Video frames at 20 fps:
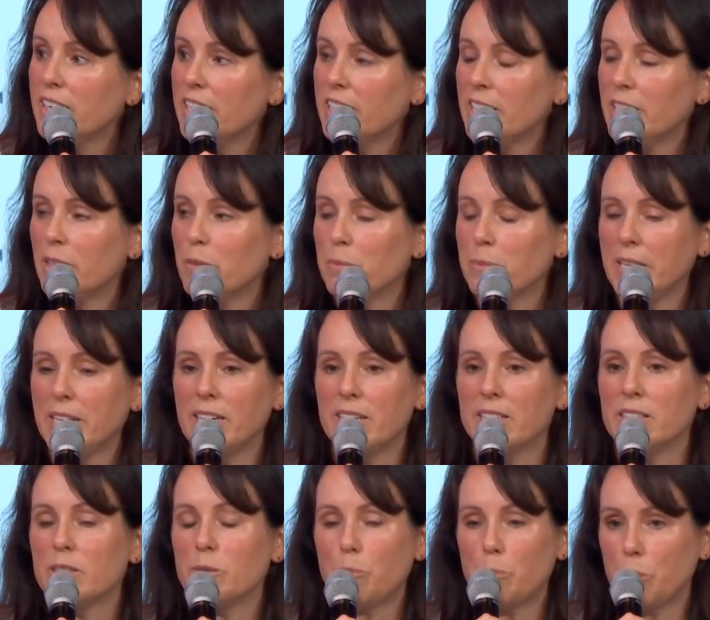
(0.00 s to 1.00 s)
It
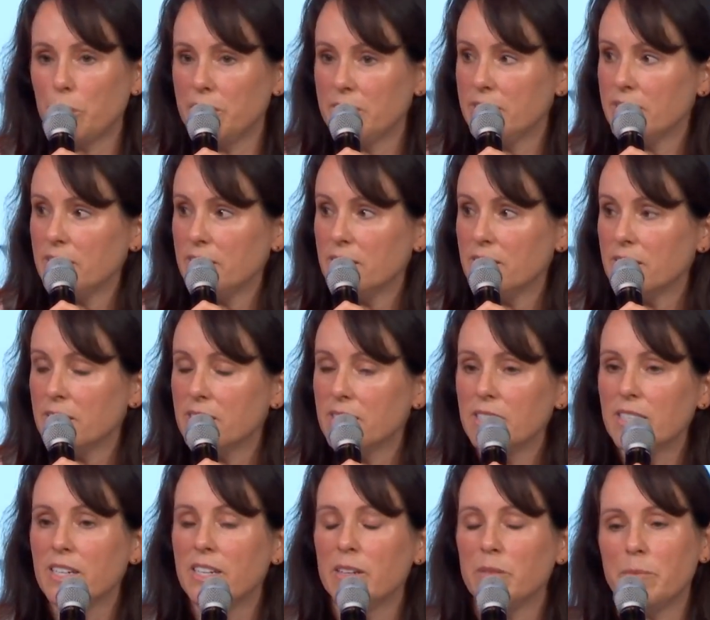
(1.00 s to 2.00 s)
means prisons.
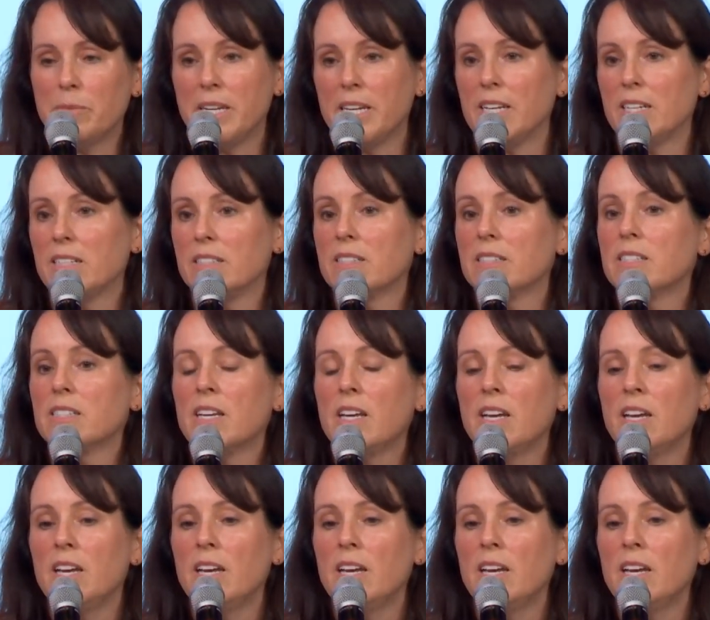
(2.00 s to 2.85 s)
It means